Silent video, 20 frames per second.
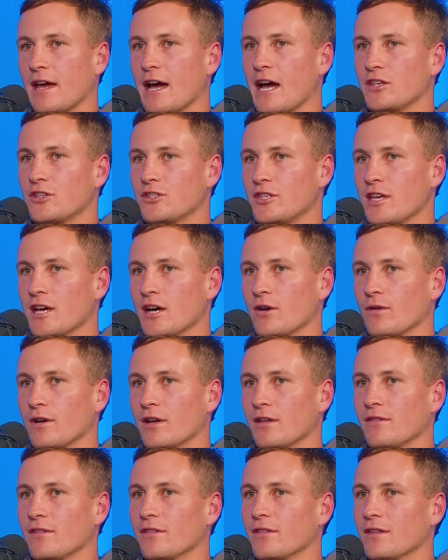age now
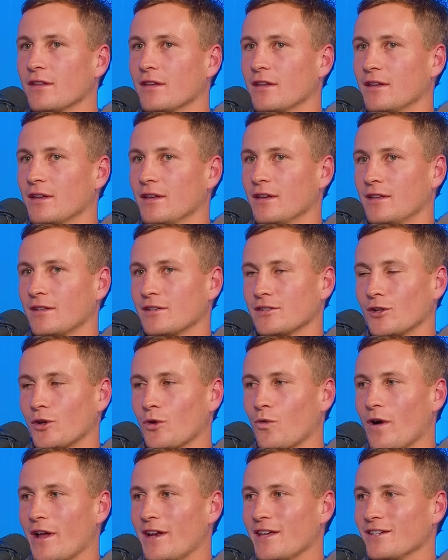where there's a lot
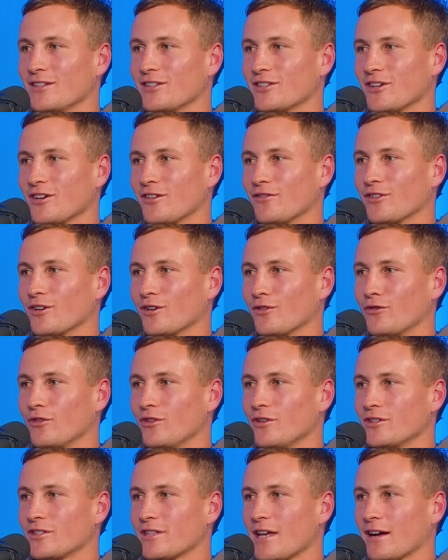of weddings, so I've got a
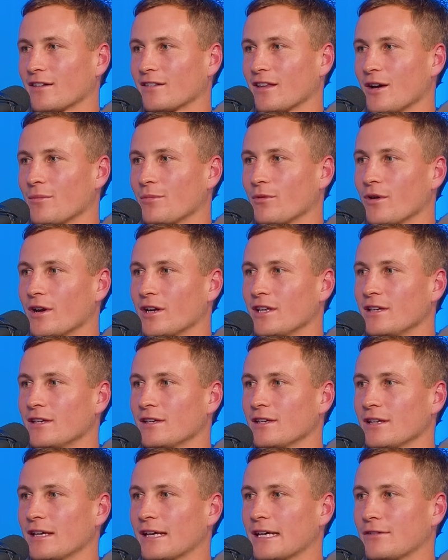few stacked up
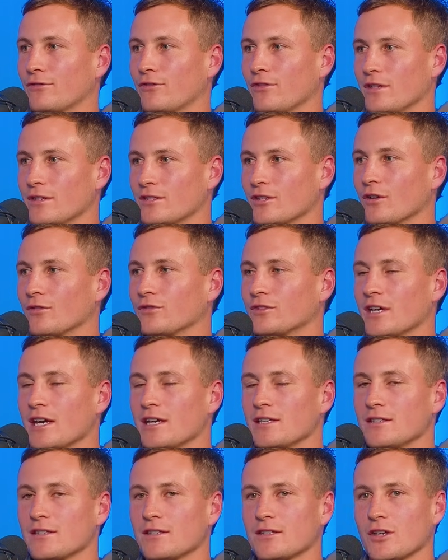already for this off
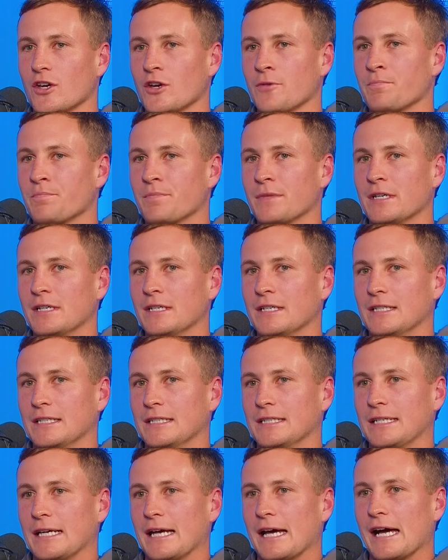season. So
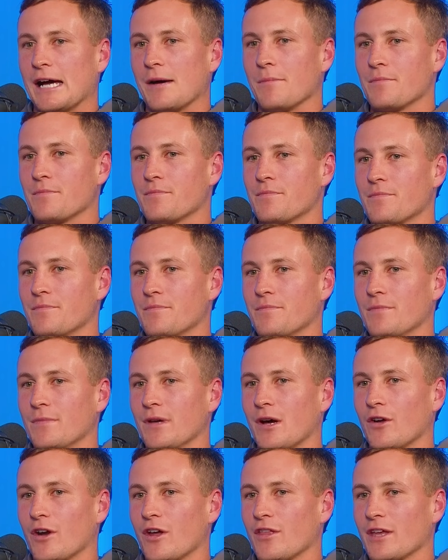I
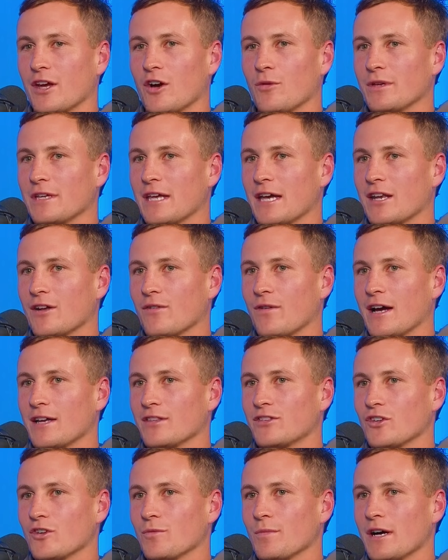don't think I'll be getting away
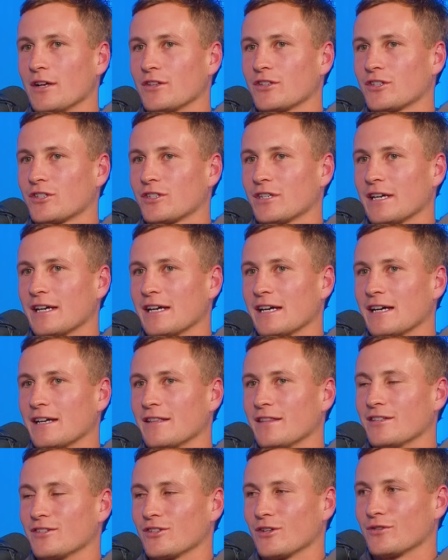too much
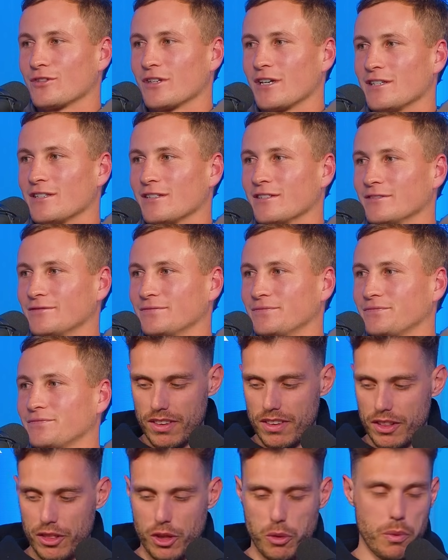this off season.
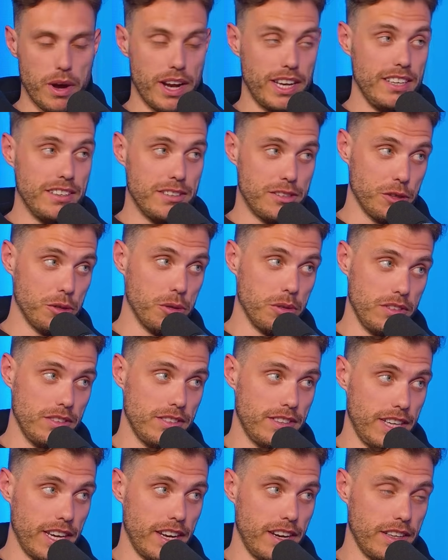The weddings do
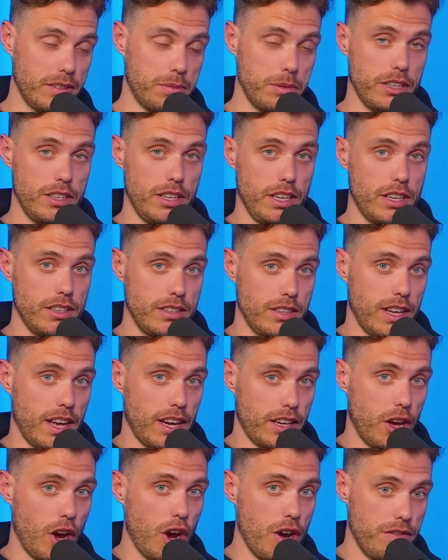get, especially because of
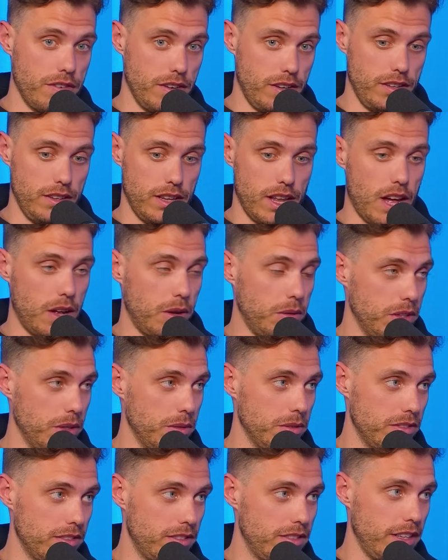that COVID lull.
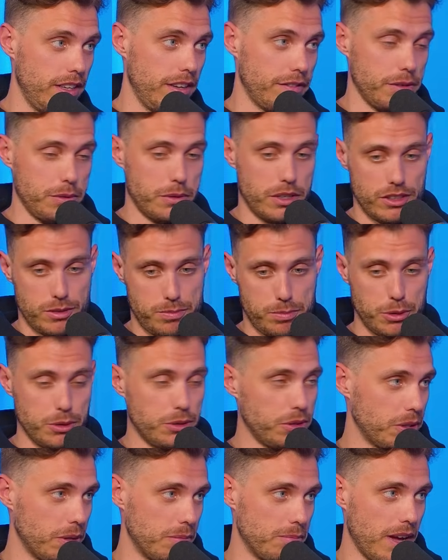Everyone's
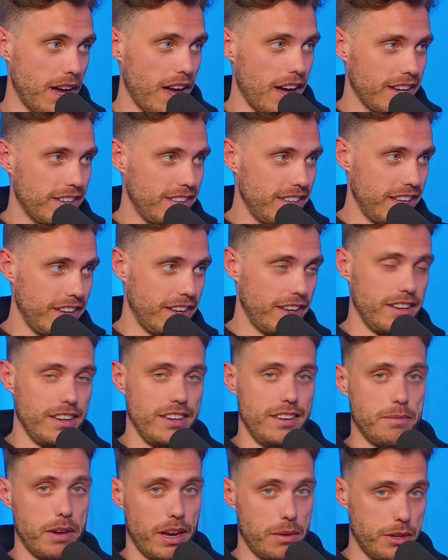pushed them back,
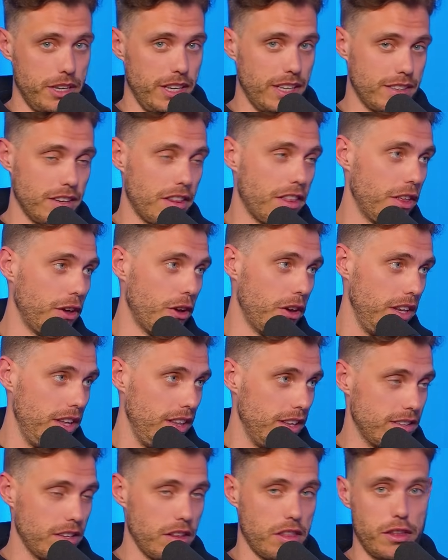and mate, when you get to 30,
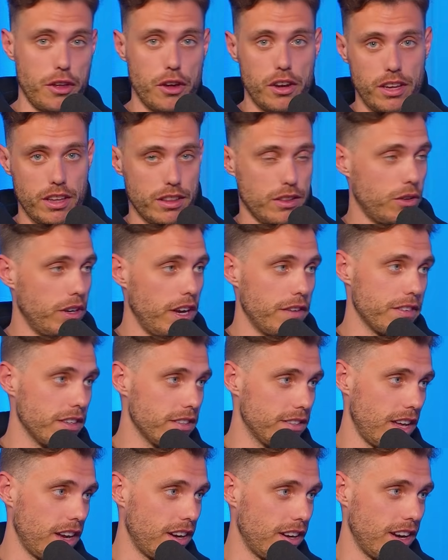there's a 30th on every
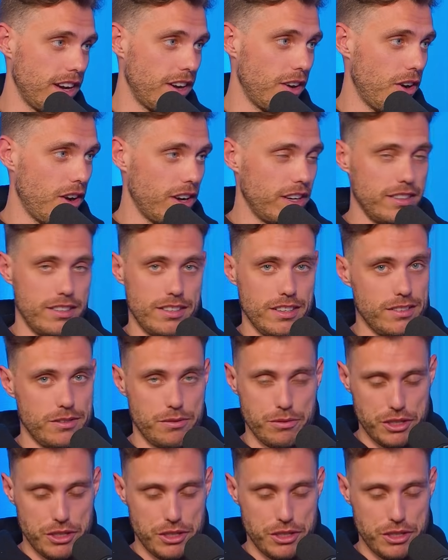Saturday night. It's just